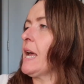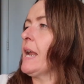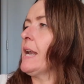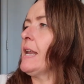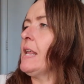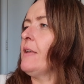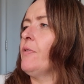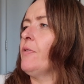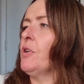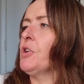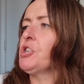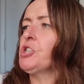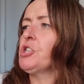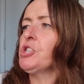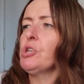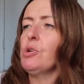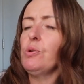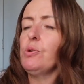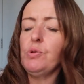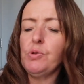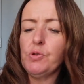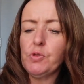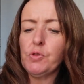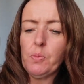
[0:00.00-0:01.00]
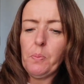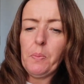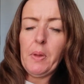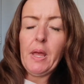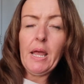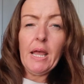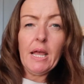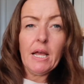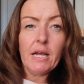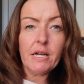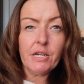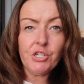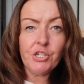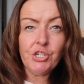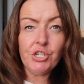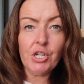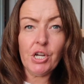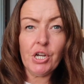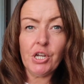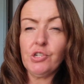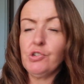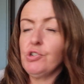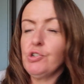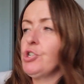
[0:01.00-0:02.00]
And if I show you the picture,
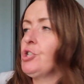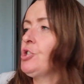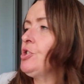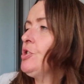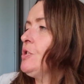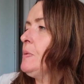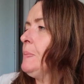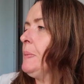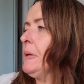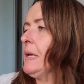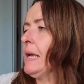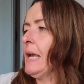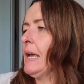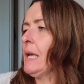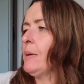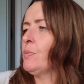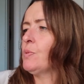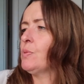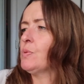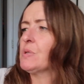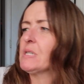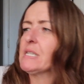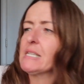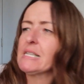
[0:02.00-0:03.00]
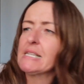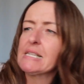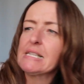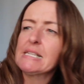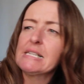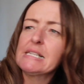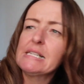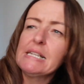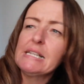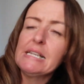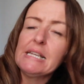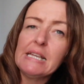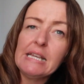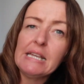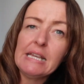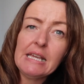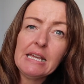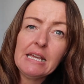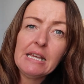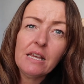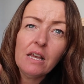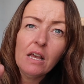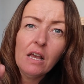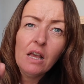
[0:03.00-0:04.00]
you should be able to
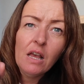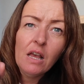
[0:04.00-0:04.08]
see.